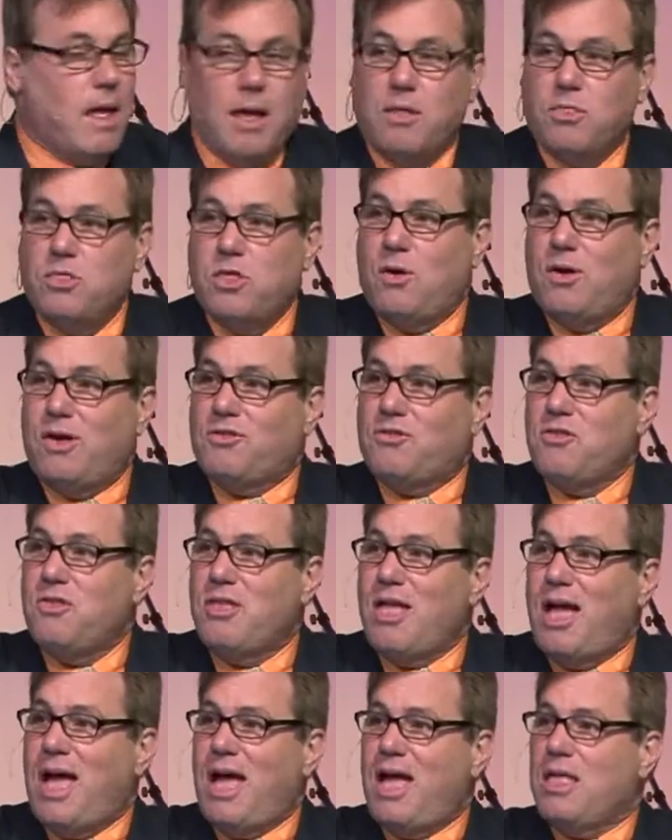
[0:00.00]
There is
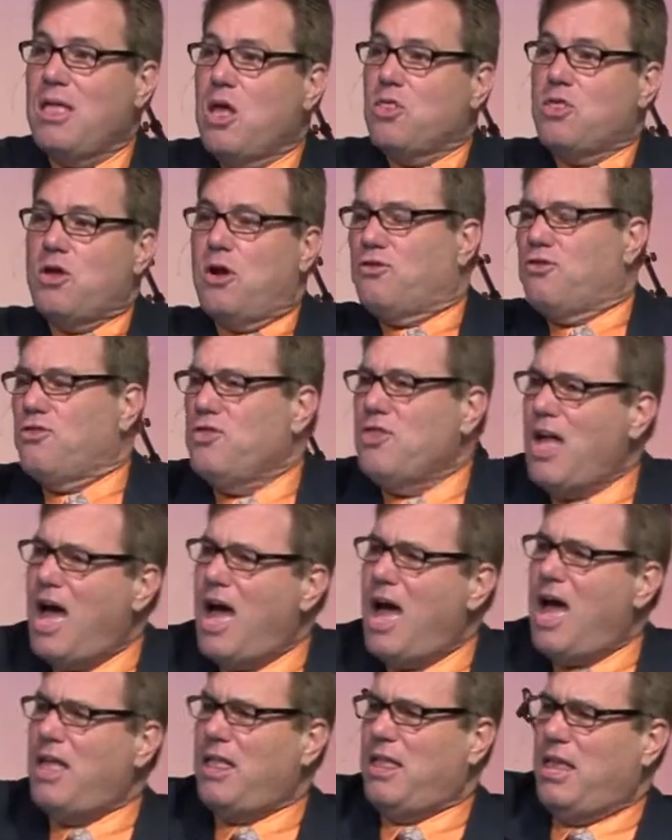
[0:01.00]
not, there's
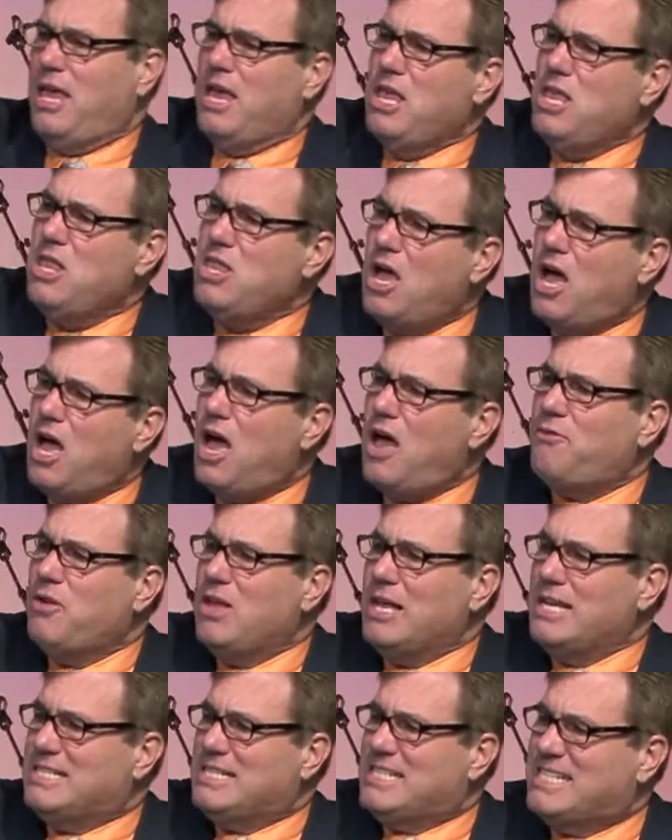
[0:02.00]
not enough
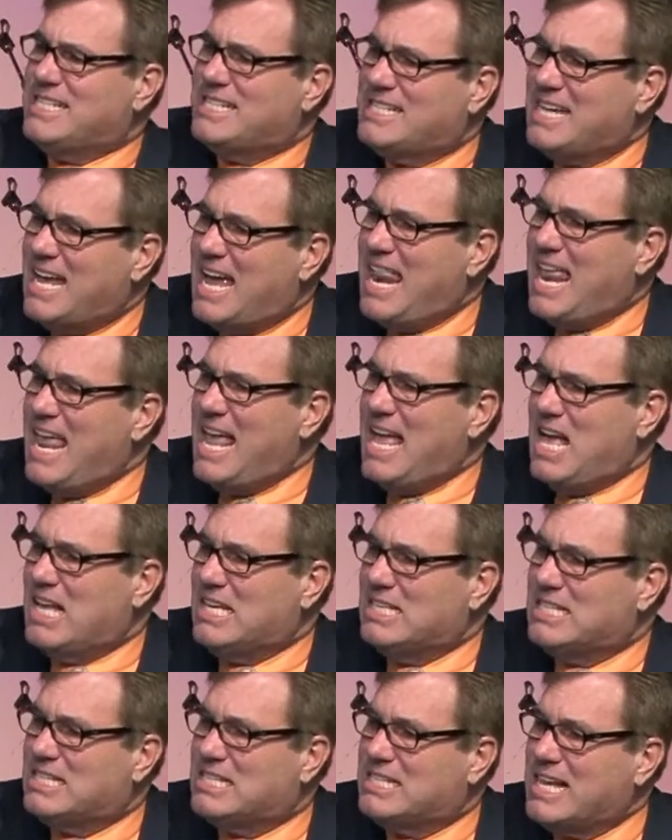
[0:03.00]
setting
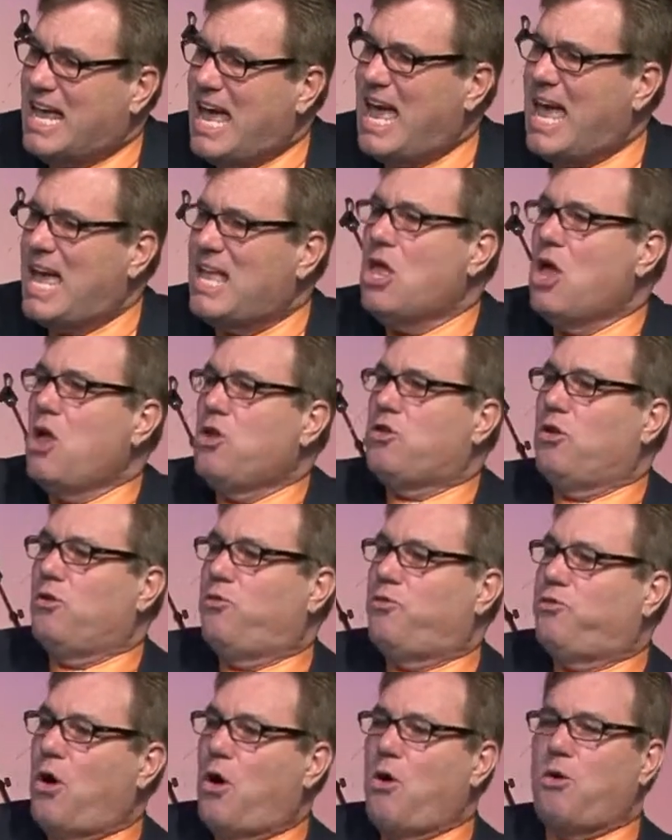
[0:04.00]
aside to
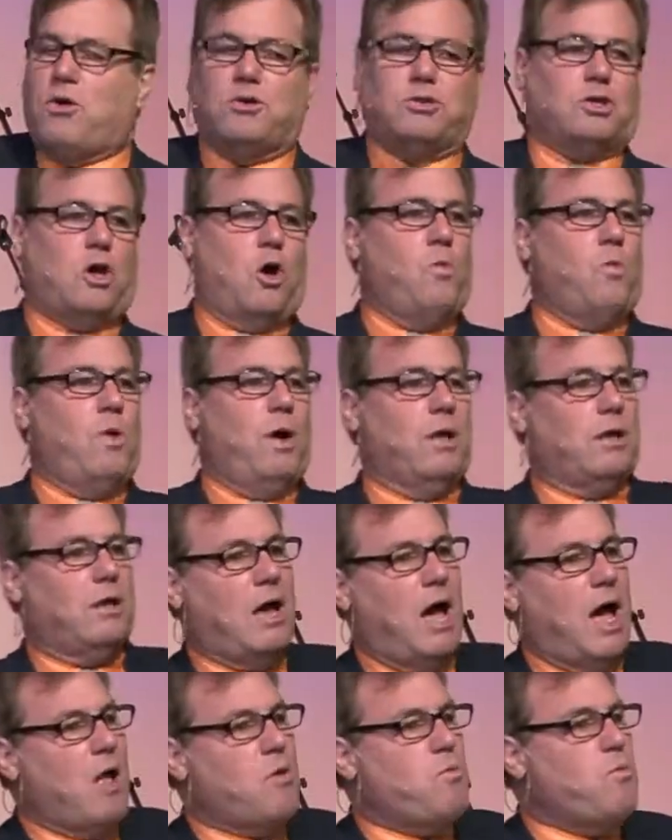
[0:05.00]
focus on what God